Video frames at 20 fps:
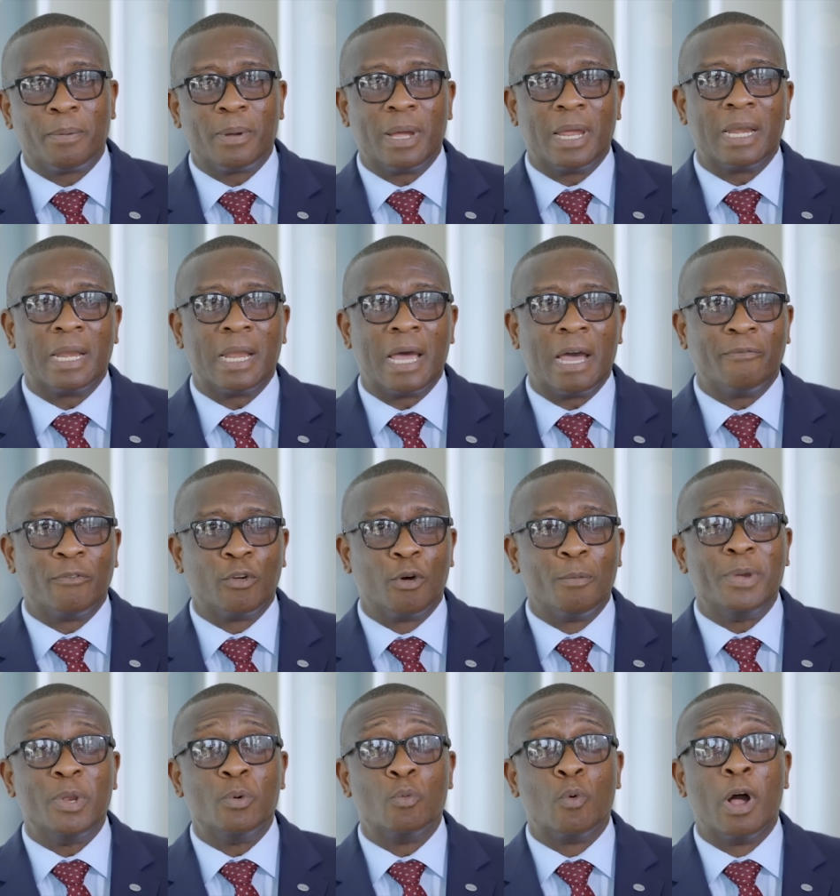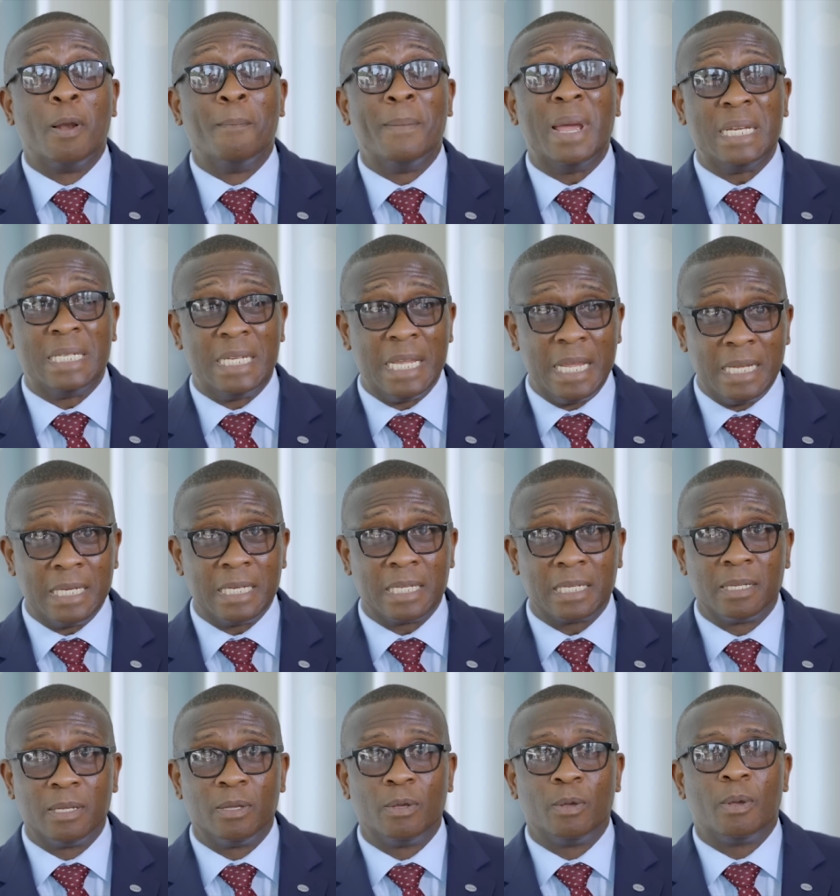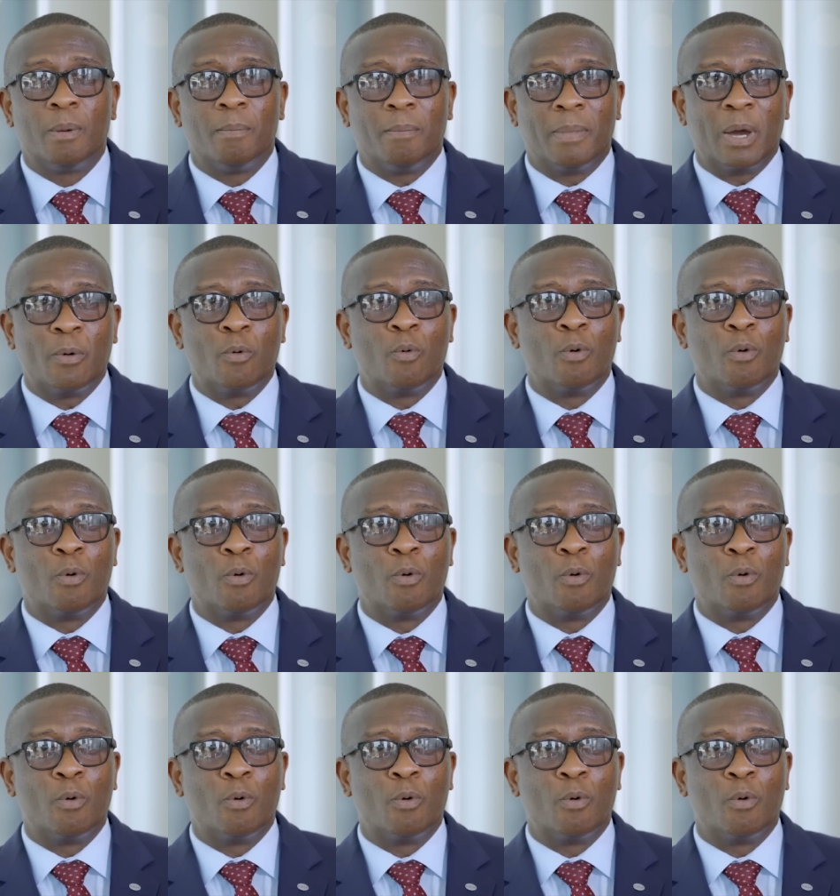and have not been well maintained. But